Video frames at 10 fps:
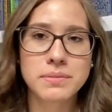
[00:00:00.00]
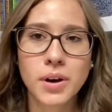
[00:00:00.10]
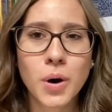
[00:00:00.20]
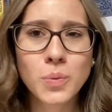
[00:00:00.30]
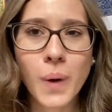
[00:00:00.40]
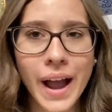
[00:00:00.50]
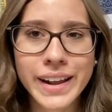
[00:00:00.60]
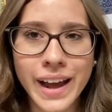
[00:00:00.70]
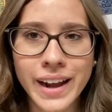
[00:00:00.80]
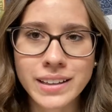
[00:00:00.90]
a
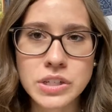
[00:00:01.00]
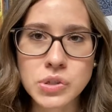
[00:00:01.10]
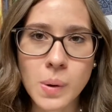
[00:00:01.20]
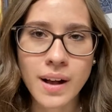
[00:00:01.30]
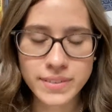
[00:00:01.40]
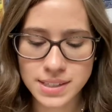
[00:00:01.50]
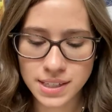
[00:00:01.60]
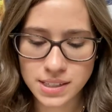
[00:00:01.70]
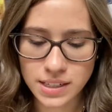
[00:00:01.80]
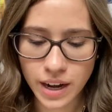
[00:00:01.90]
Hawaiian island, so obviously
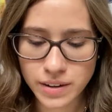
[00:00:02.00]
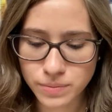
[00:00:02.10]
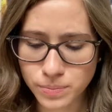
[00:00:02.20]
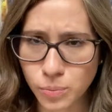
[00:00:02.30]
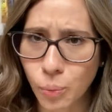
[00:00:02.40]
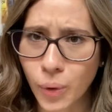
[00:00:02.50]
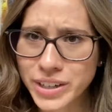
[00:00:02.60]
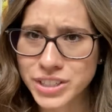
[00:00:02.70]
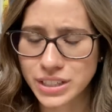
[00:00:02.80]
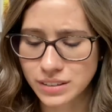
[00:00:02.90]
it's not in
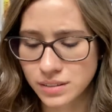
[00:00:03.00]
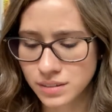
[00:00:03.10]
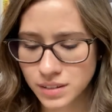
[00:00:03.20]
Russian.